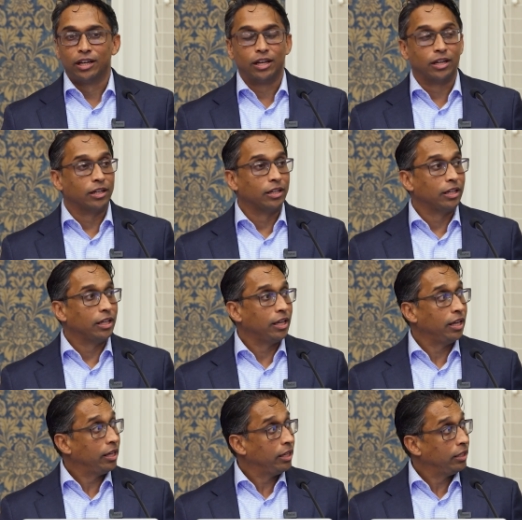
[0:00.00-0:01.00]

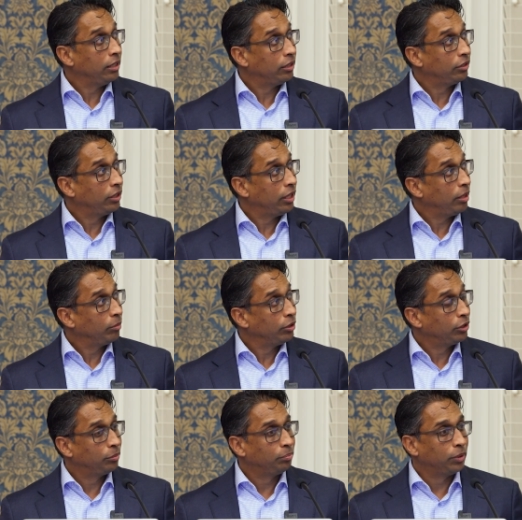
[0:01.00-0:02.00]
And today I'm
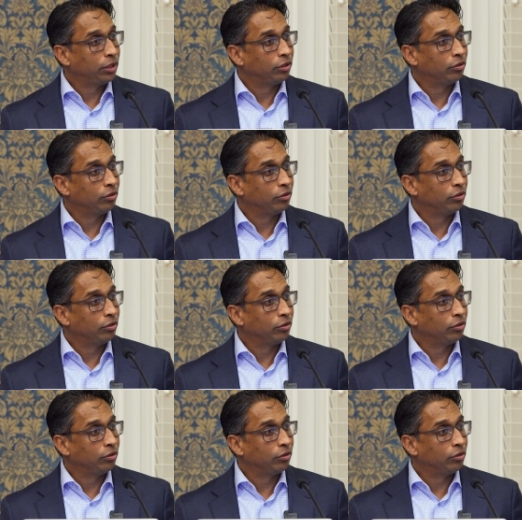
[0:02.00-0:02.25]
going to speak